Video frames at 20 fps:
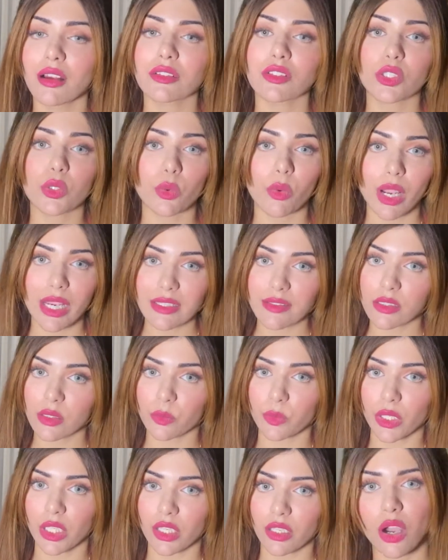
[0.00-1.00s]
twice a
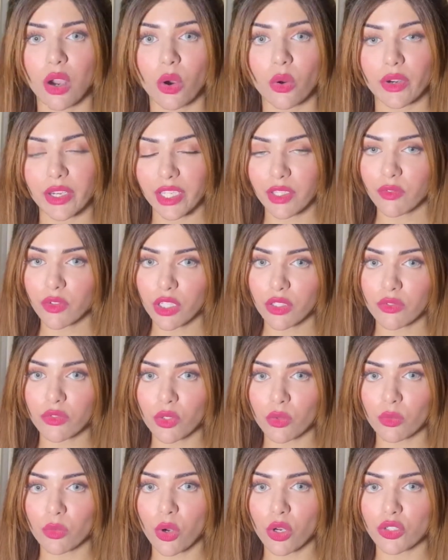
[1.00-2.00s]
week, or even if
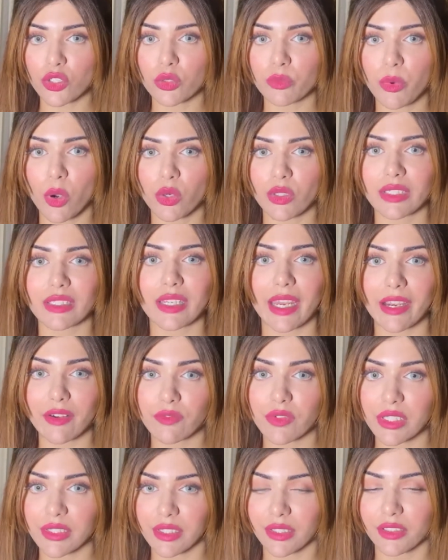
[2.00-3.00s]
you want to post
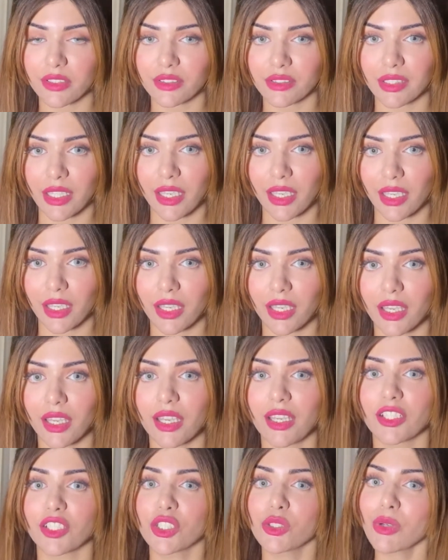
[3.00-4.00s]
every single day,
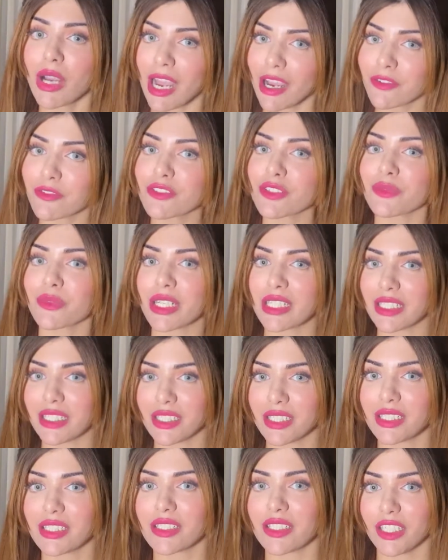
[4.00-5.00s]
you have to really
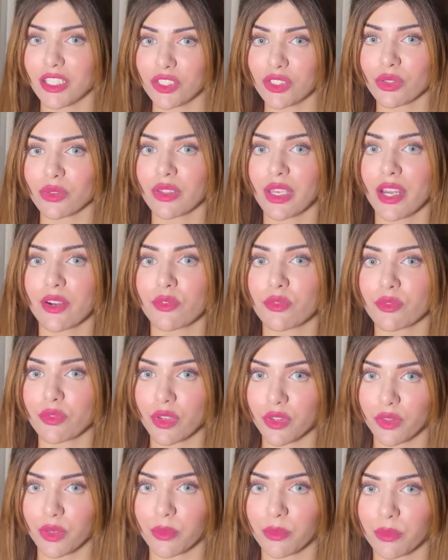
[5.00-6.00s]
stick to that
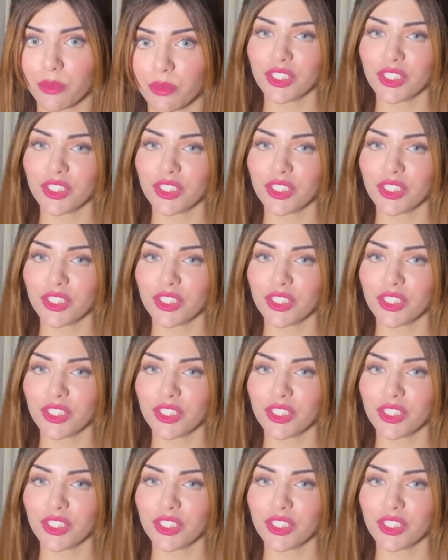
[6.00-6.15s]
rhythm.